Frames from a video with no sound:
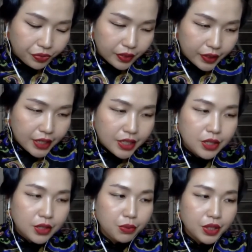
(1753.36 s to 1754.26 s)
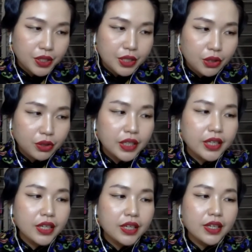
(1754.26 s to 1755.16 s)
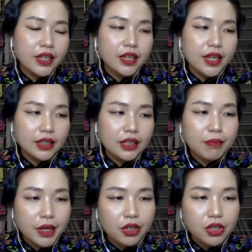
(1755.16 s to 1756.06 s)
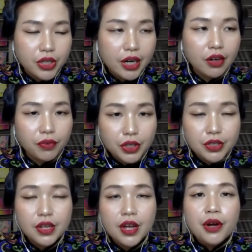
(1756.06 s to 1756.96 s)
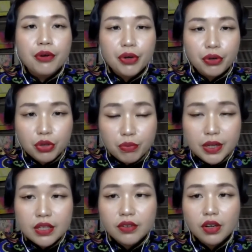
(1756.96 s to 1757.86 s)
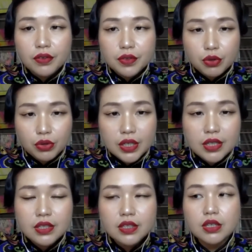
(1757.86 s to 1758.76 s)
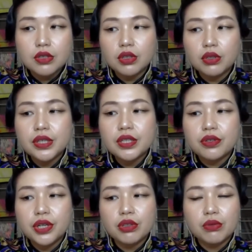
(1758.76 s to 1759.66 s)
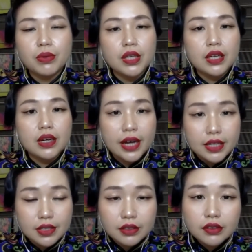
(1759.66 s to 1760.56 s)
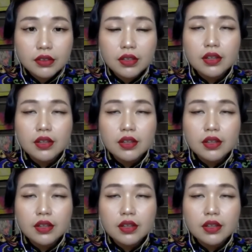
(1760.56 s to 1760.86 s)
things were slowly getting back on track. Of course, recruitment of students is always going to be a hassle,